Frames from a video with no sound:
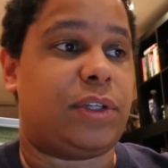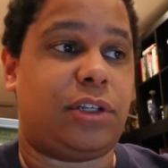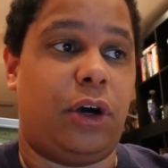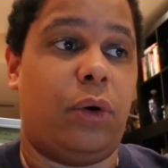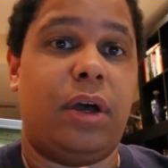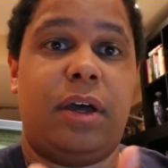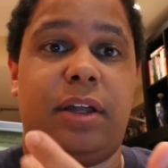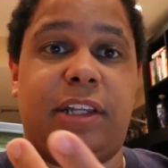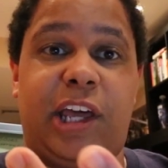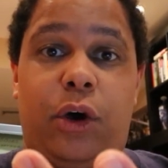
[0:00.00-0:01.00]
So
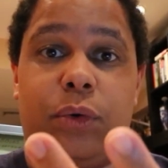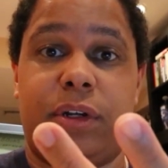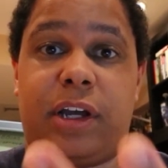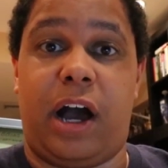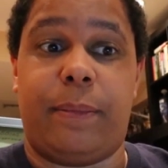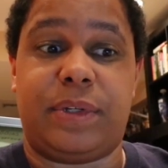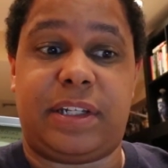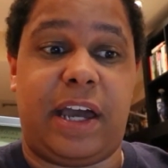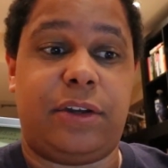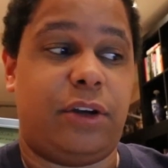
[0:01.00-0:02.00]
they don't come
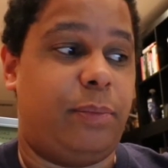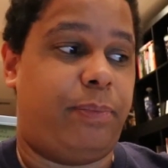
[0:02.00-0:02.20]
standard,